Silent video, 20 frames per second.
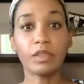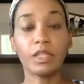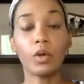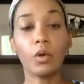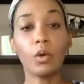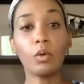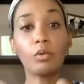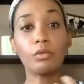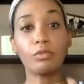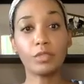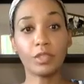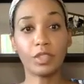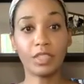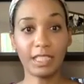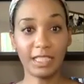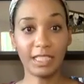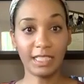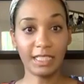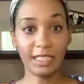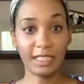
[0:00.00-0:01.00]

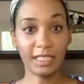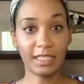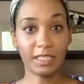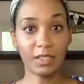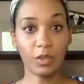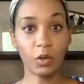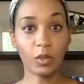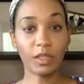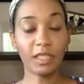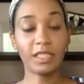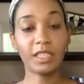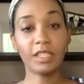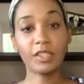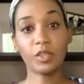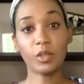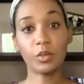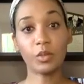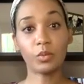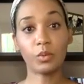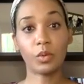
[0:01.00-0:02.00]
overeating or
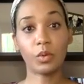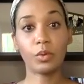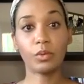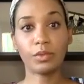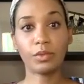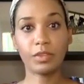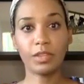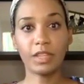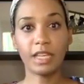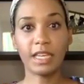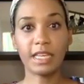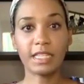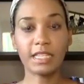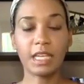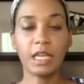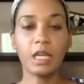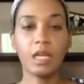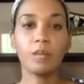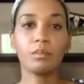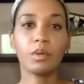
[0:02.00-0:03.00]
eating the wrong
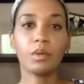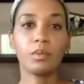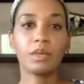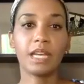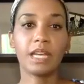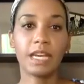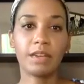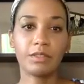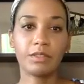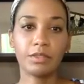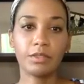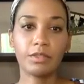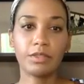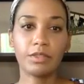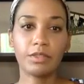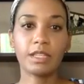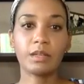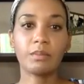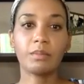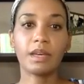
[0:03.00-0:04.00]
things, but we have to
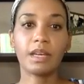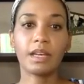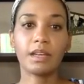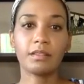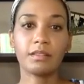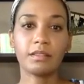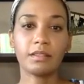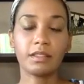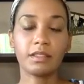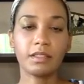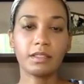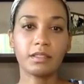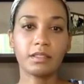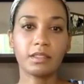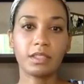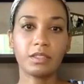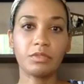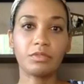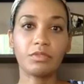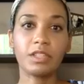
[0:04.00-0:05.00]
think about
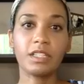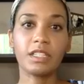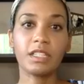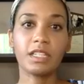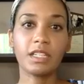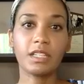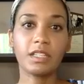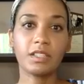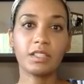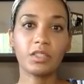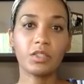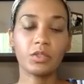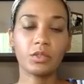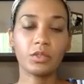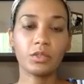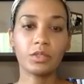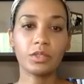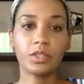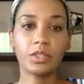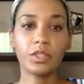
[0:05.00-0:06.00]
different eating
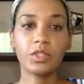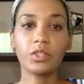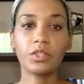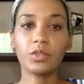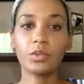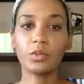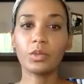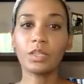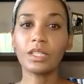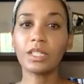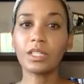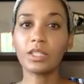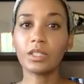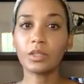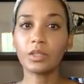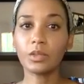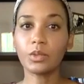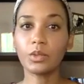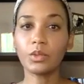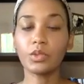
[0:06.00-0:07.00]
disorders do
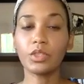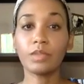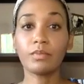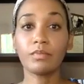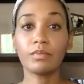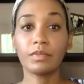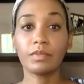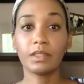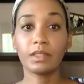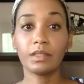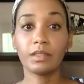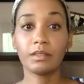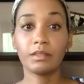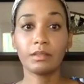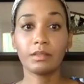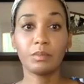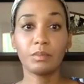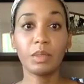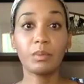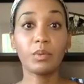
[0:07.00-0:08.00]
include
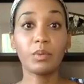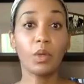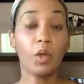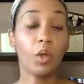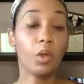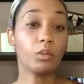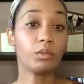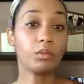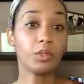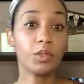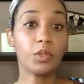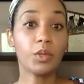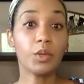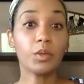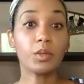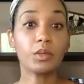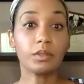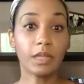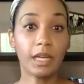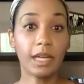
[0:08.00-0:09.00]
people,
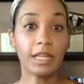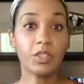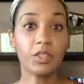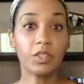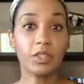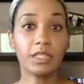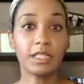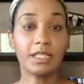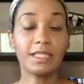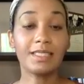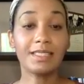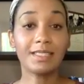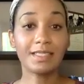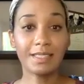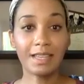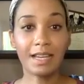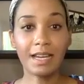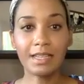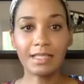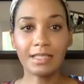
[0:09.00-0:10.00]
actually
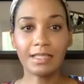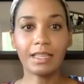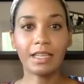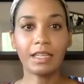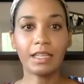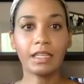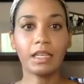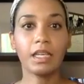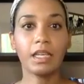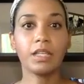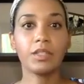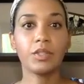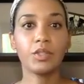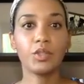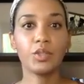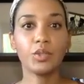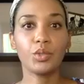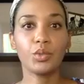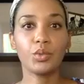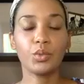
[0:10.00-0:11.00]
deciding
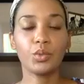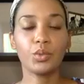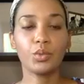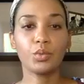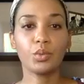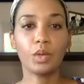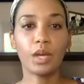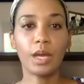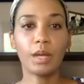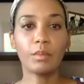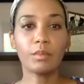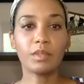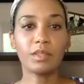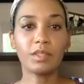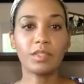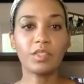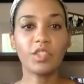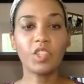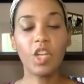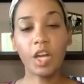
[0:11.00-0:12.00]
to
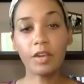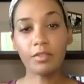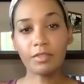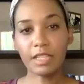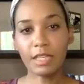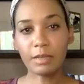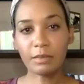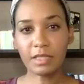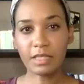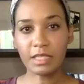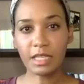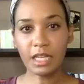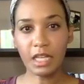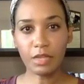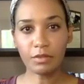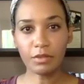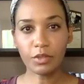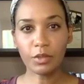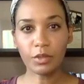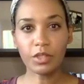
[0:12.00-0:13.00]
starve
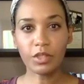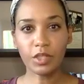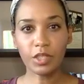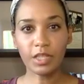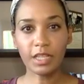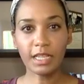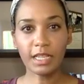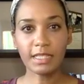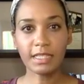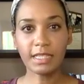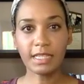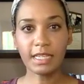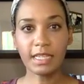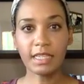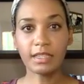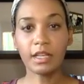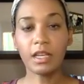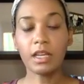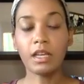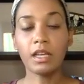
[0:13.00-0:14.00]
themselves to a certain
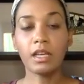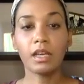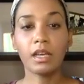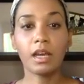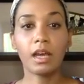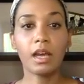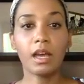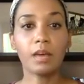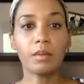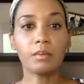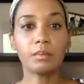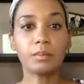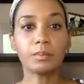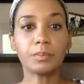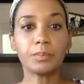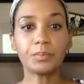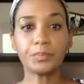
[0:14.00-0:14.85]
extent, um,